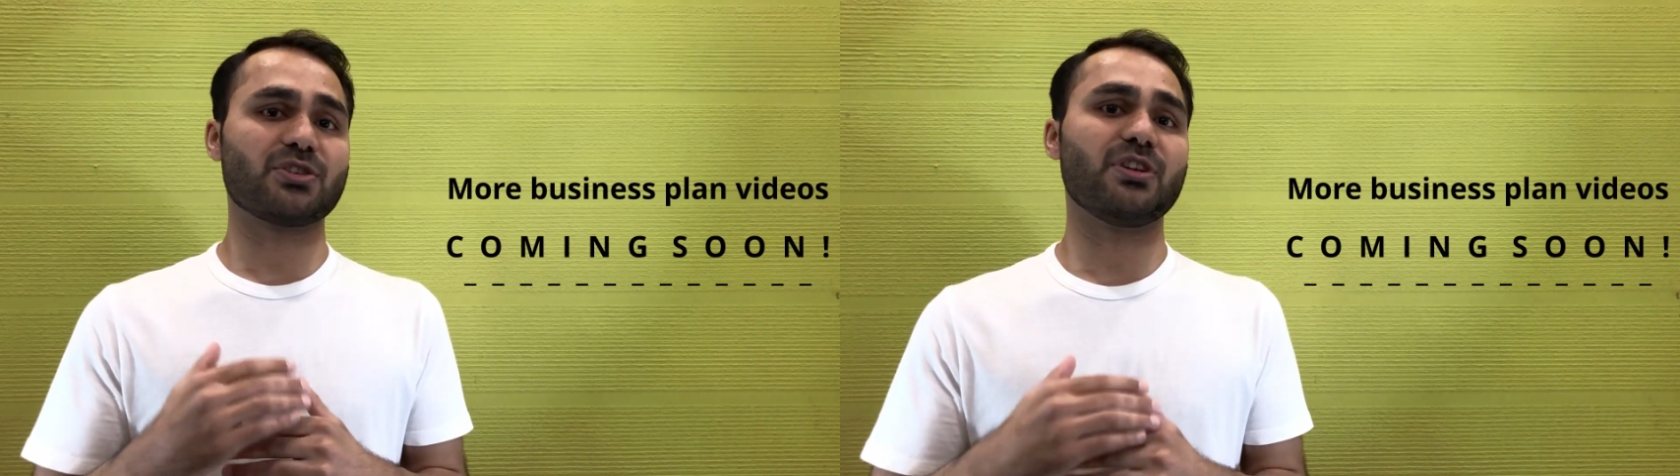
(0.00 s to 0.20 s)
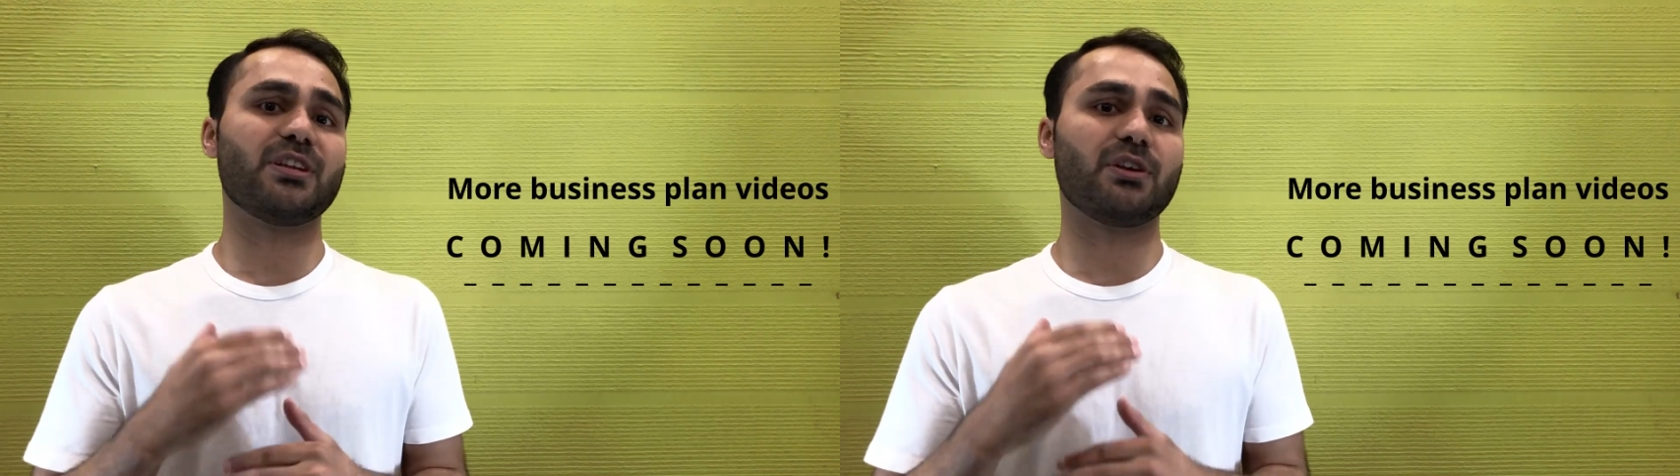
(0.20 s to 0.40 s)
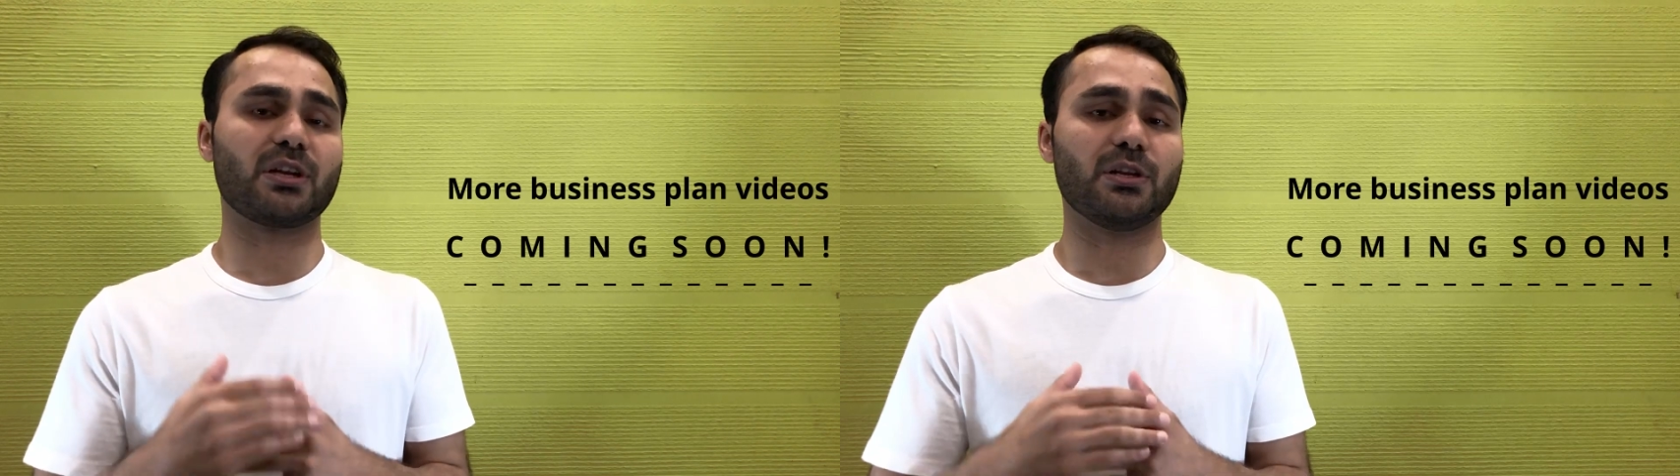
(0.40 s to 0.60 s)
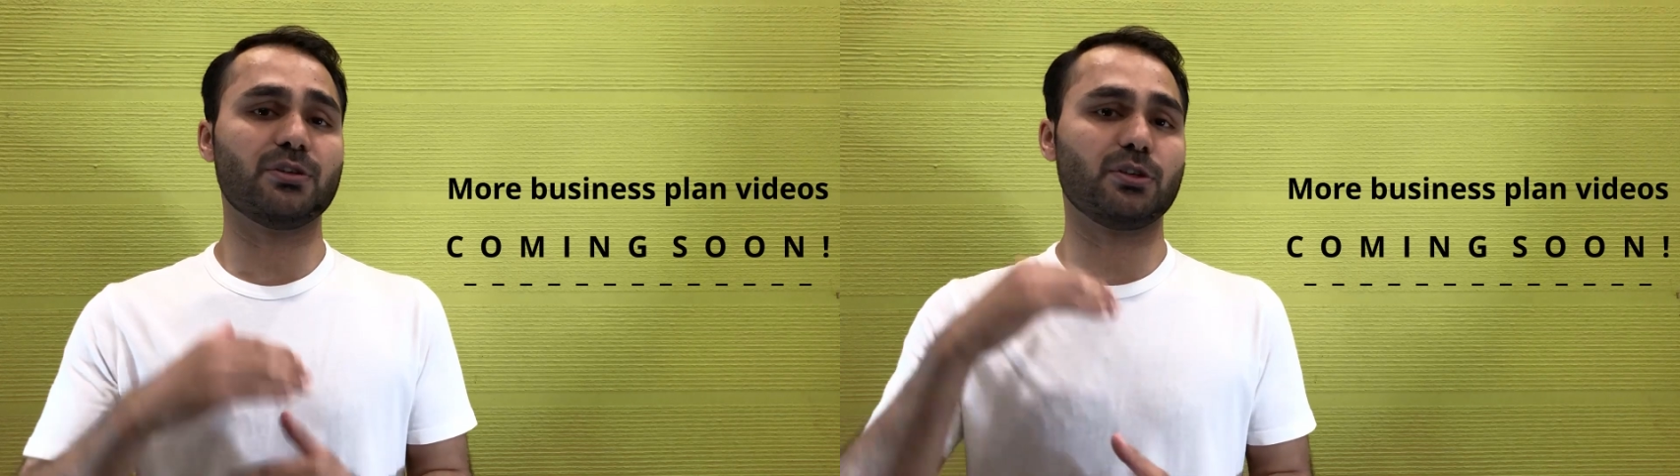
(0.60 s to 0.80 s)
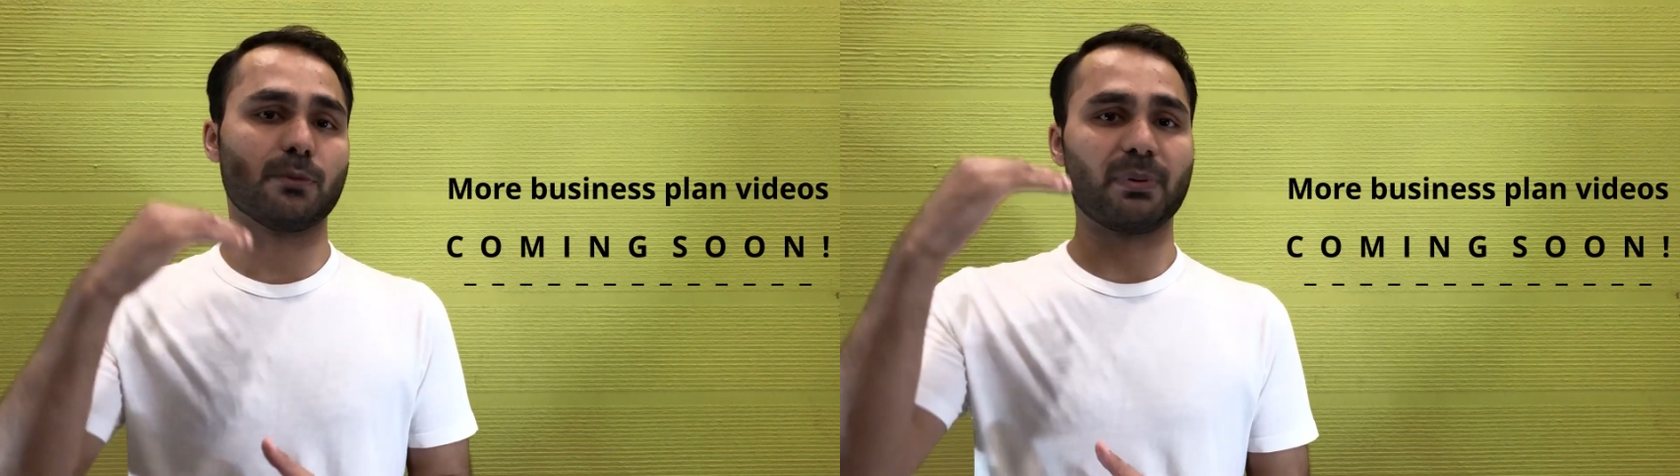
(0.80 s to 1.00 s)
you need to include
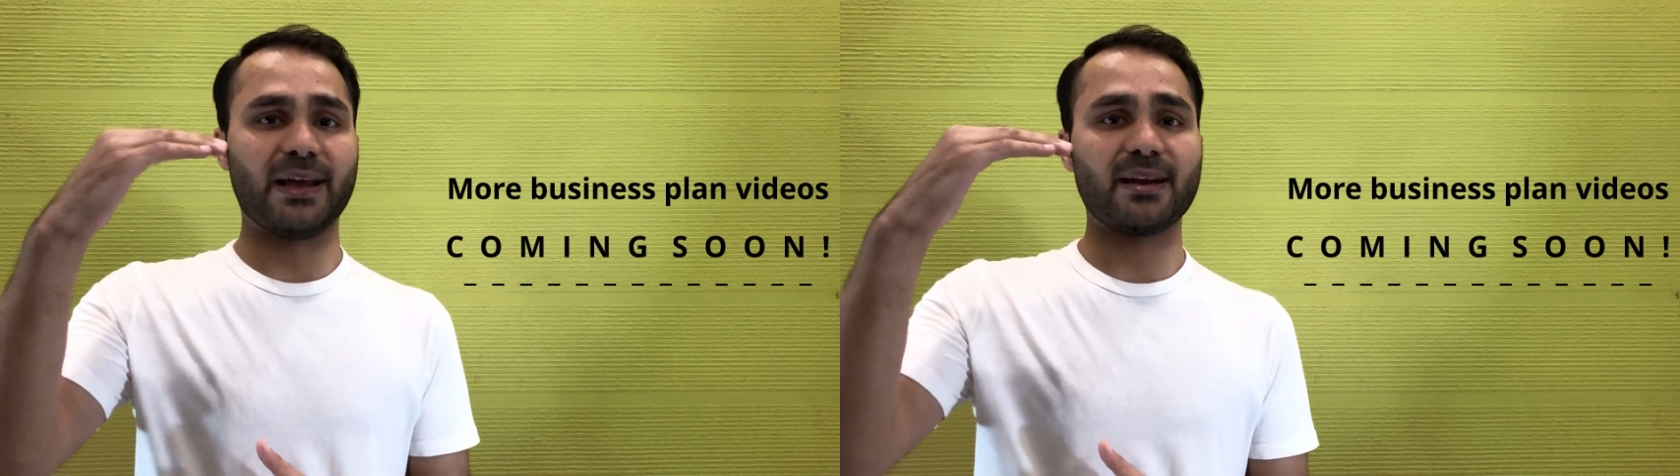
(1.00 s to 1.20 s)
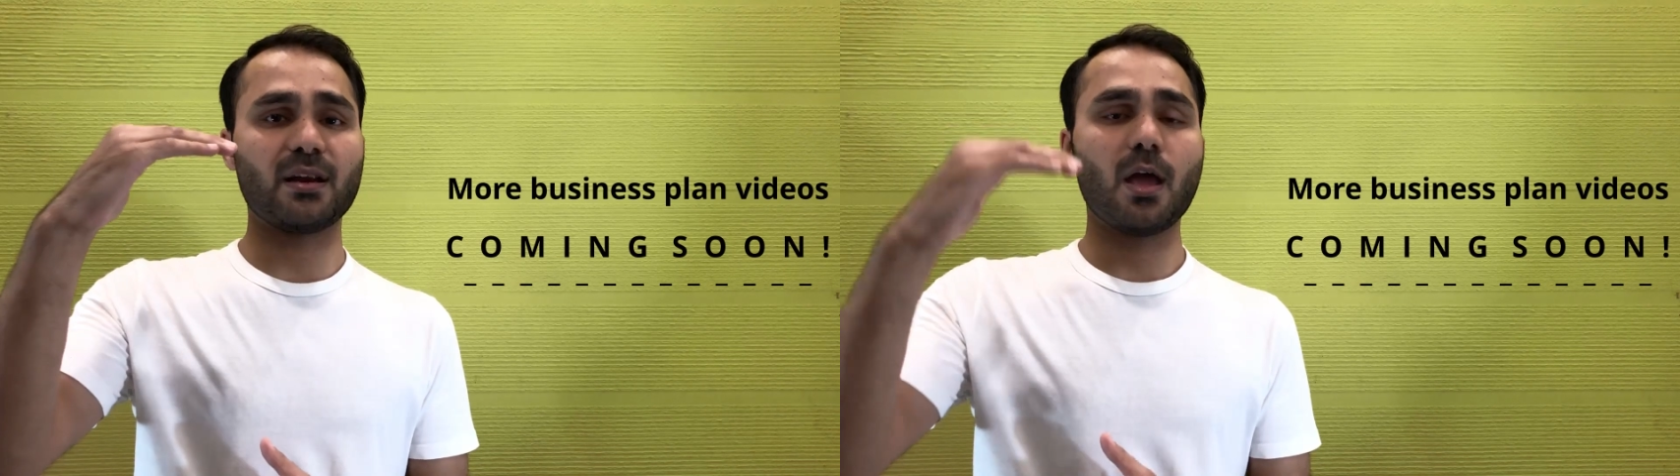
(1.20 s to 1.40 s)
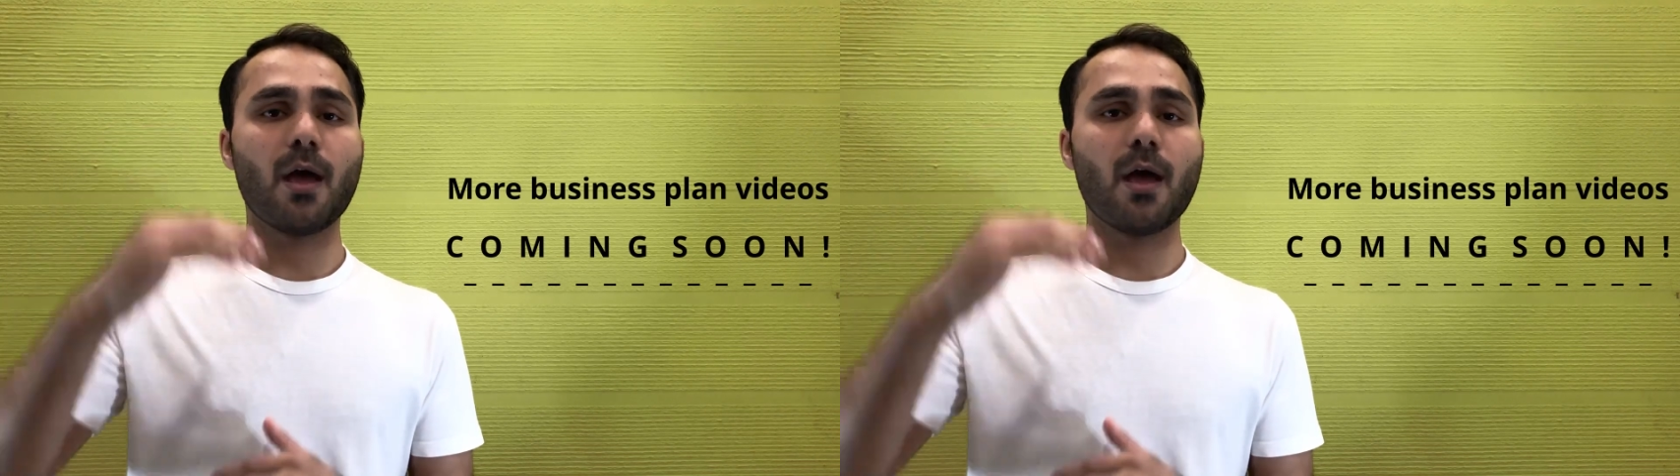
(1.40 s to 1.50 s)
in your plan.